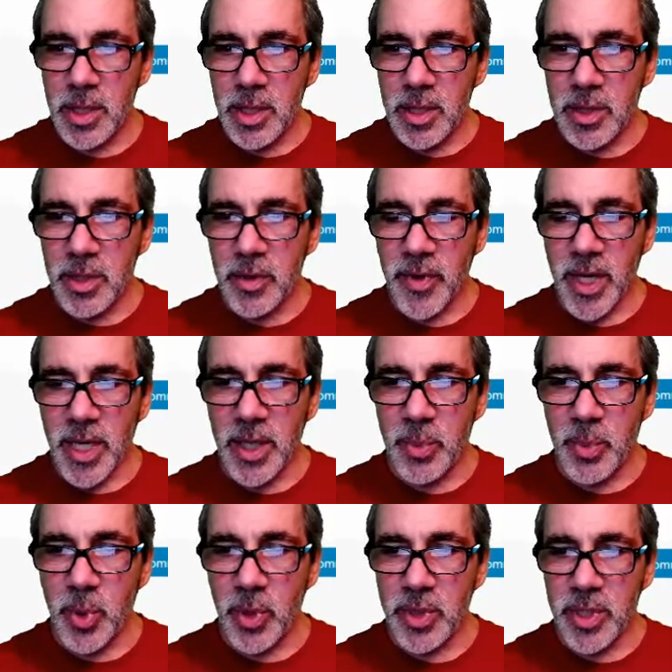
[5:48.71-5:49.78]
So if I
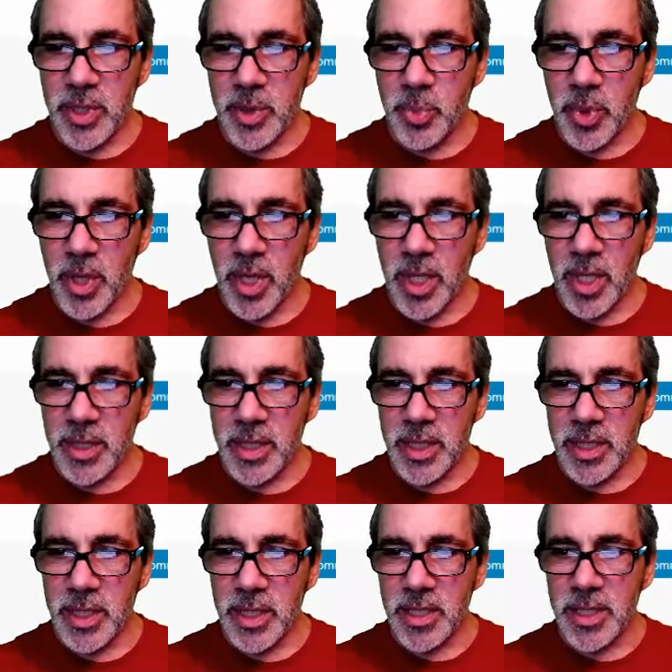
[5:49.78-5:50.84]
import this product, it's
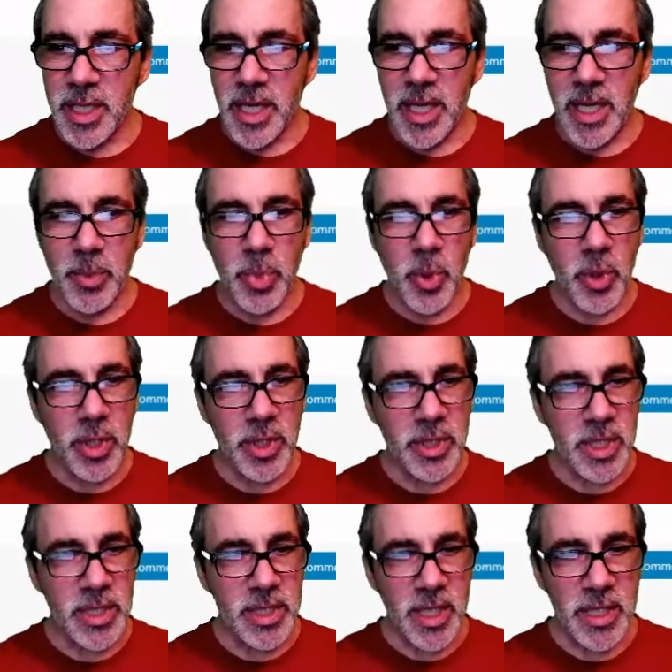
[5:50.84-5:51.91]
going to say imported
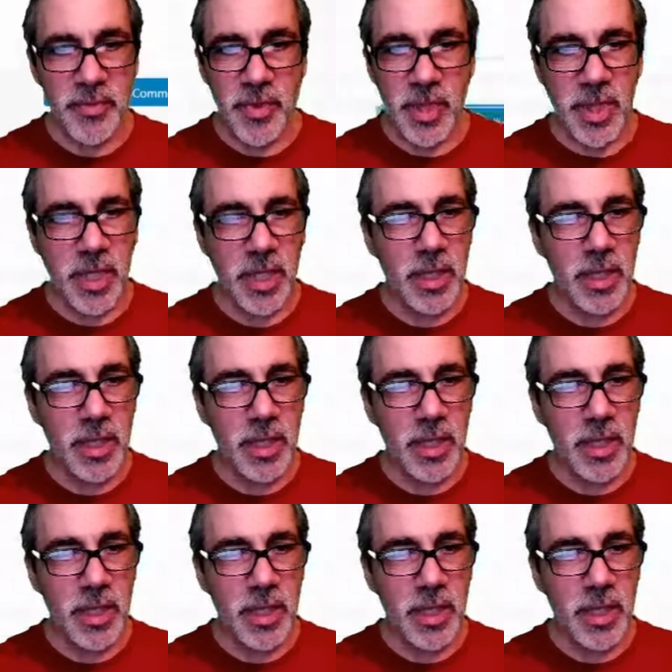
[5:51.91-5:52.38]
successfully.